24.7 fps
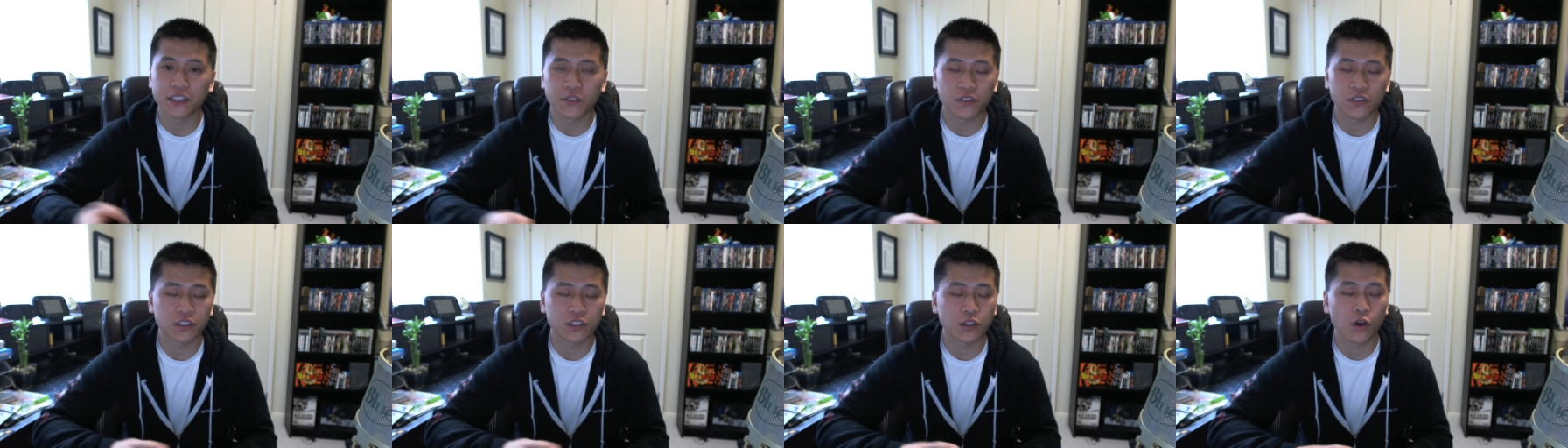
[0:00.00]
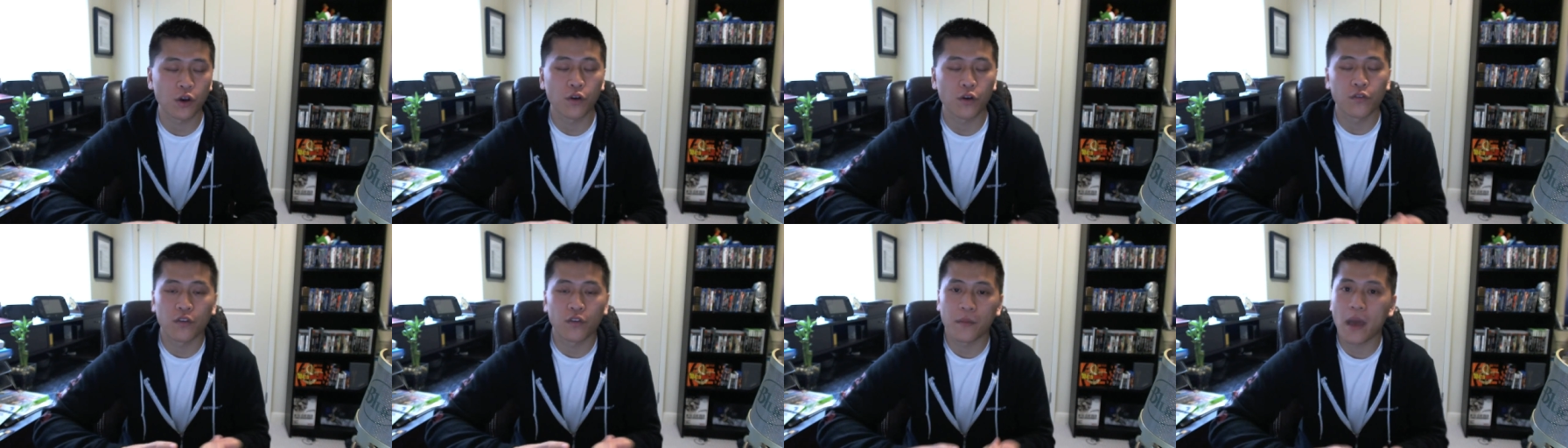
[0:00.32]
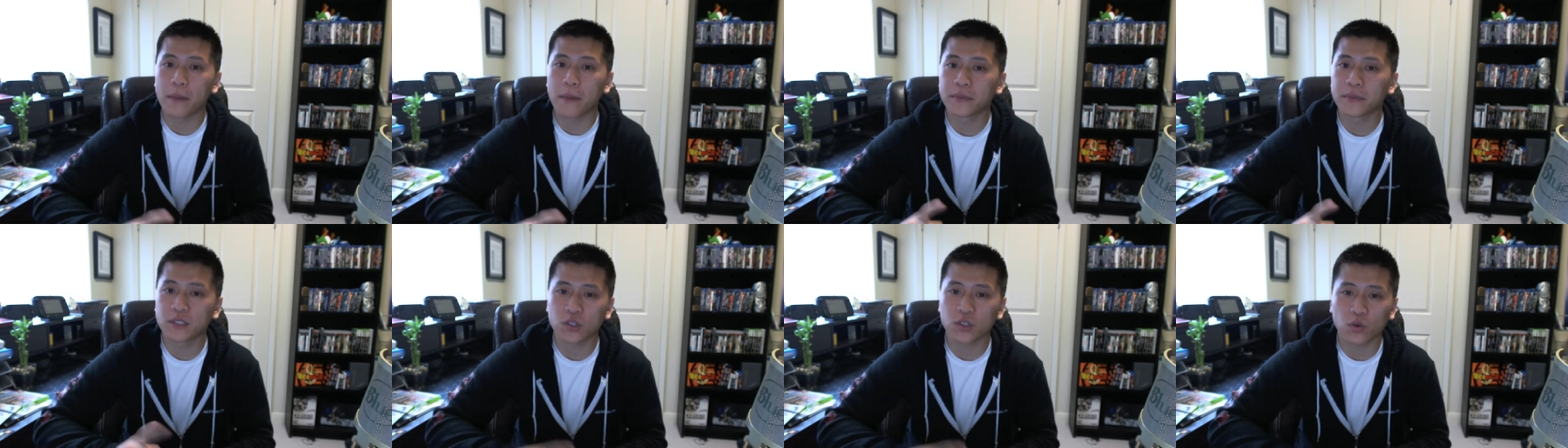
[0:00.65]
so from
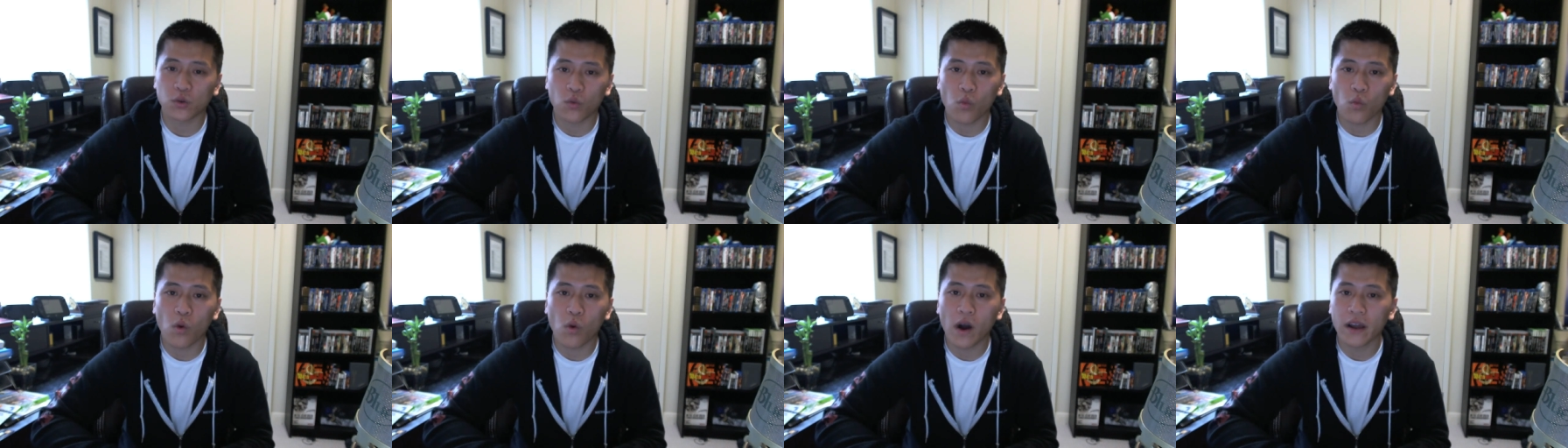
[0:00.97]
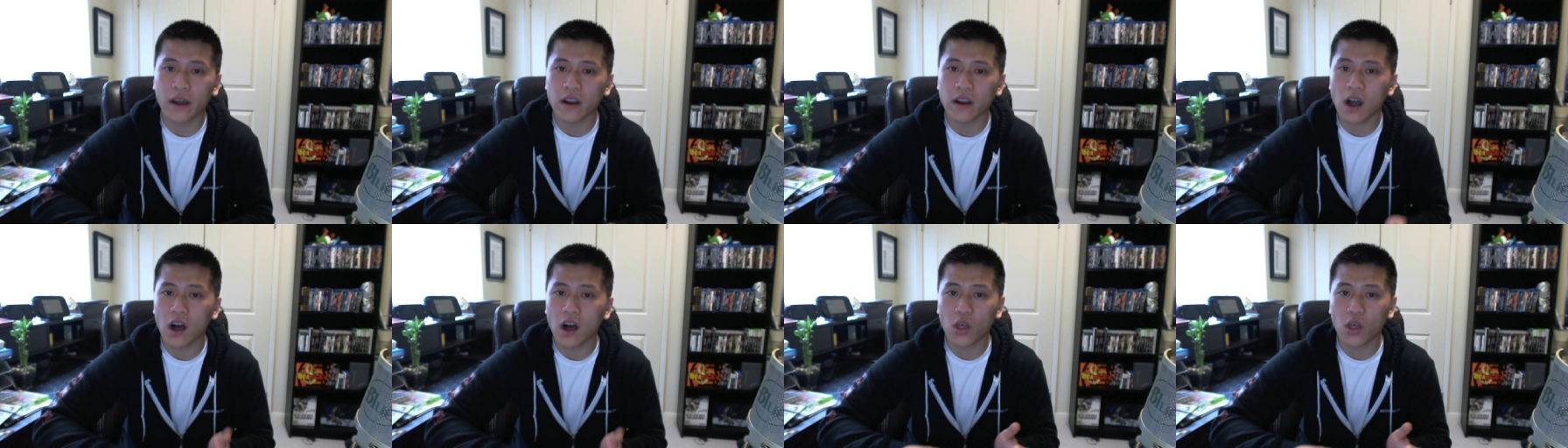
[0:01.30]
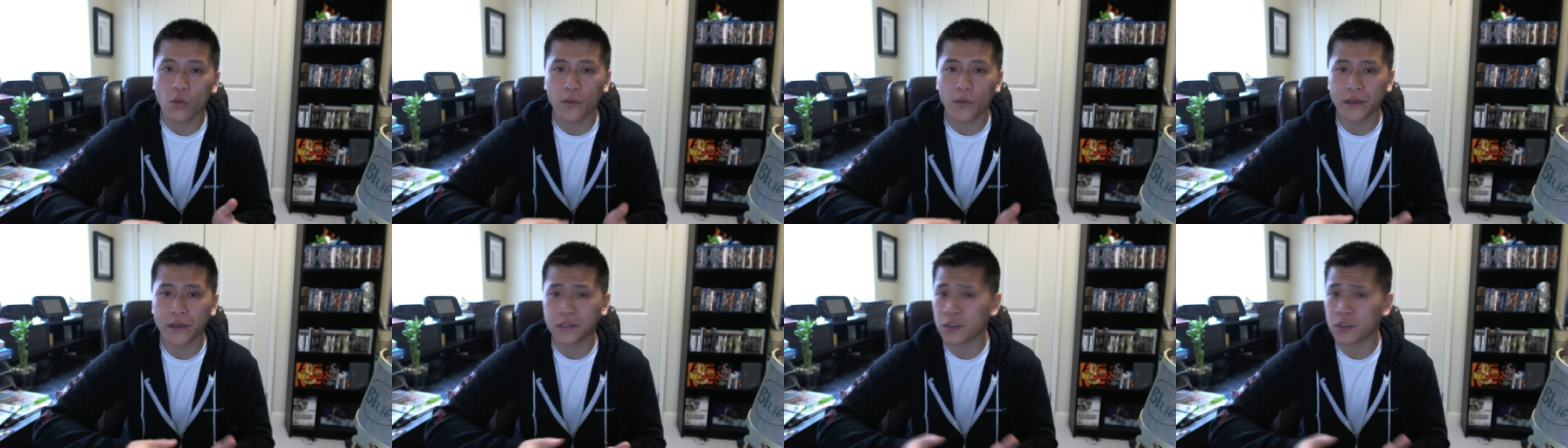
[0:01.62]
episode 1 all the
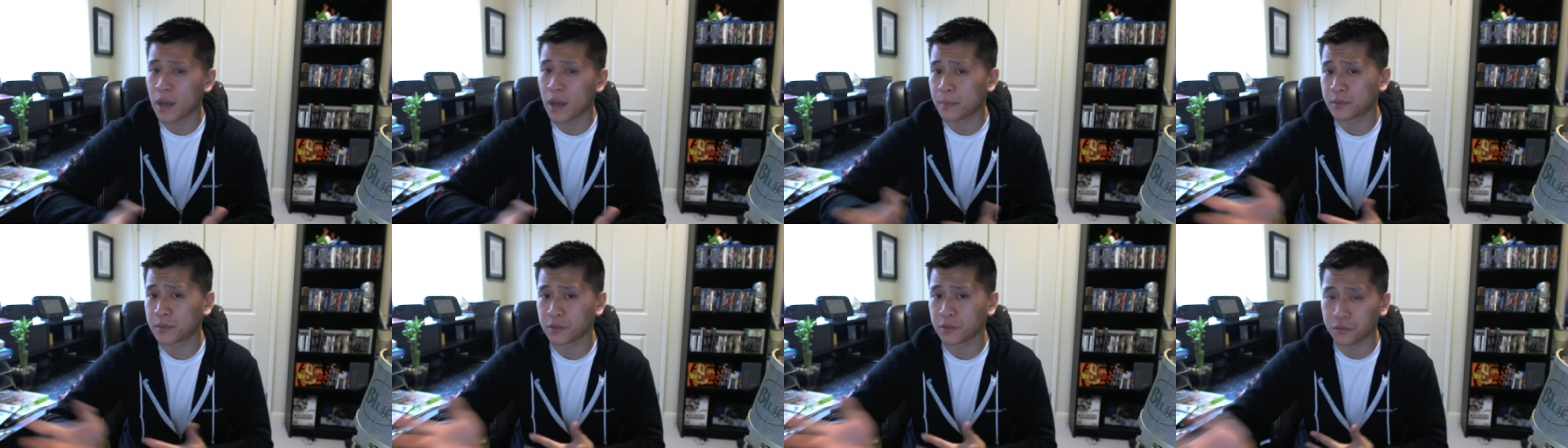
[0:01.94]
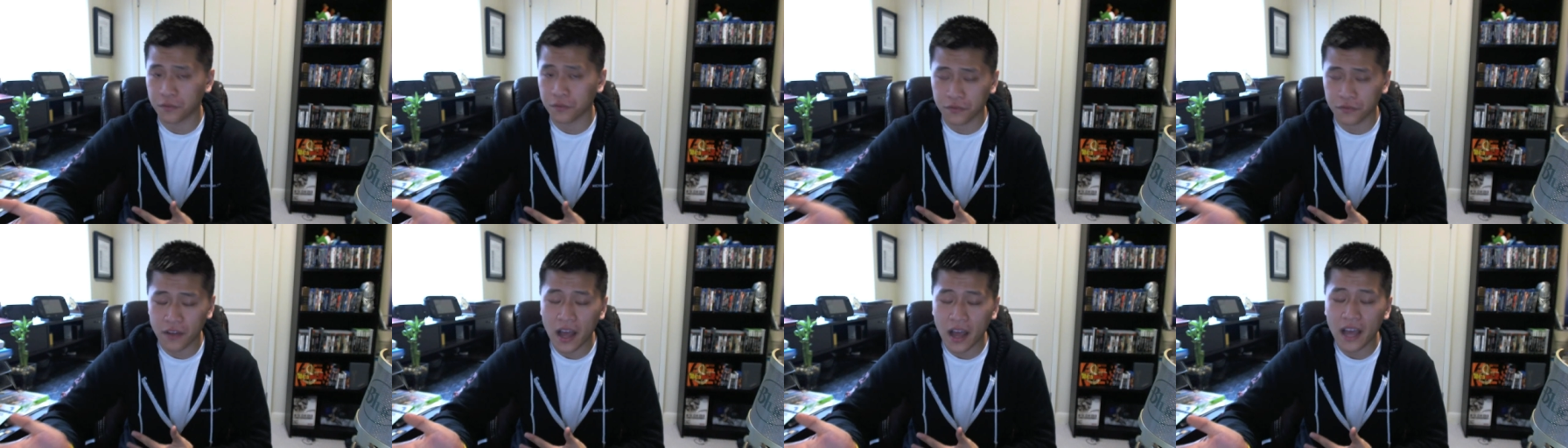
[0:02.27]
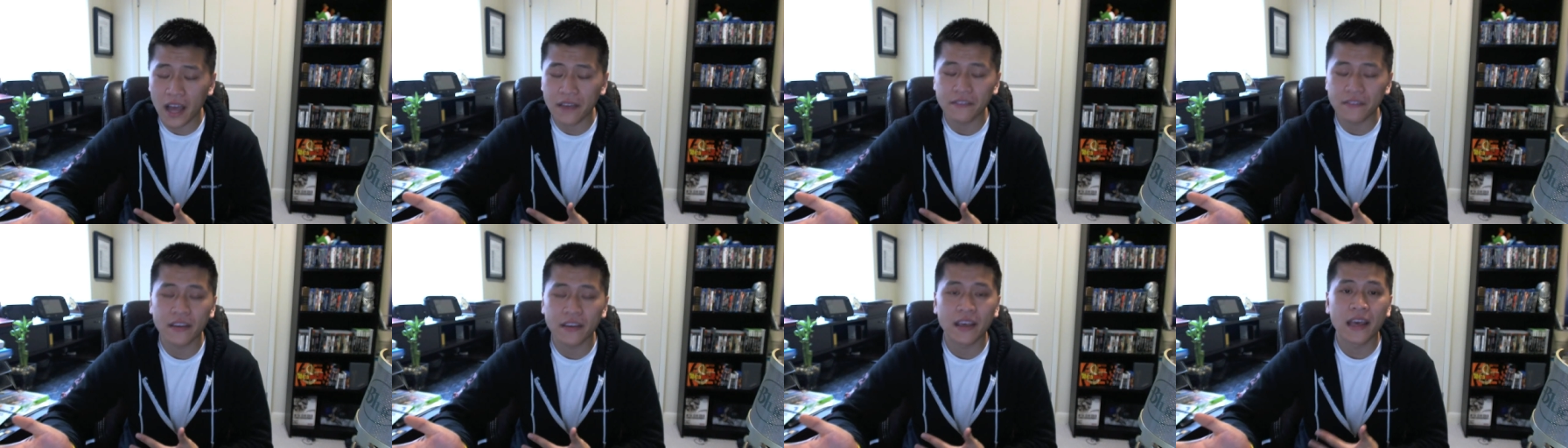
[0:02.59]
way to episode
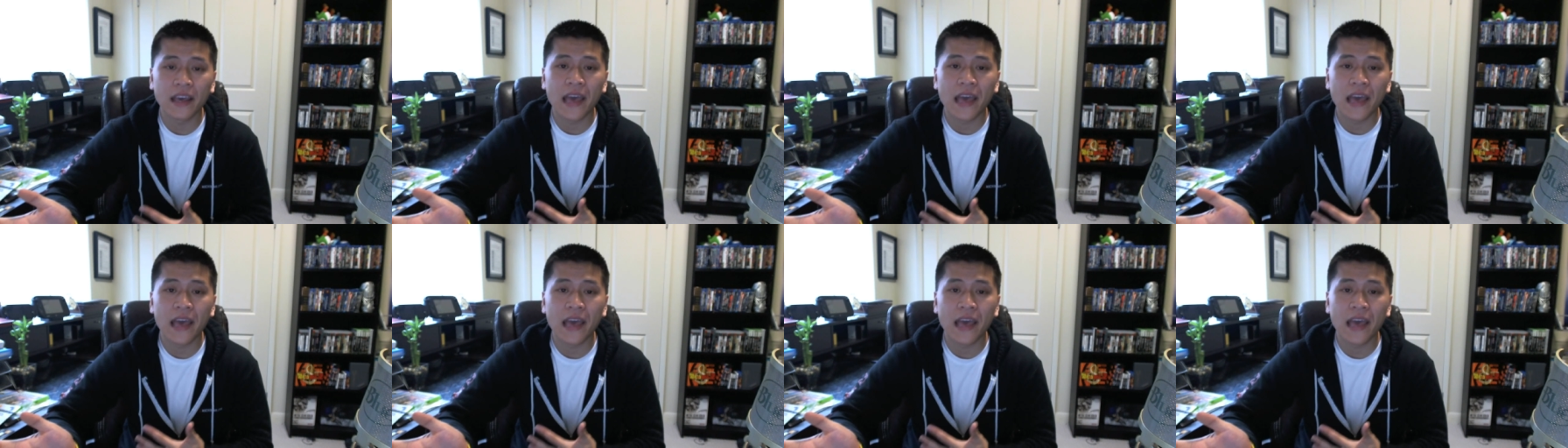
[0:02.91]
5,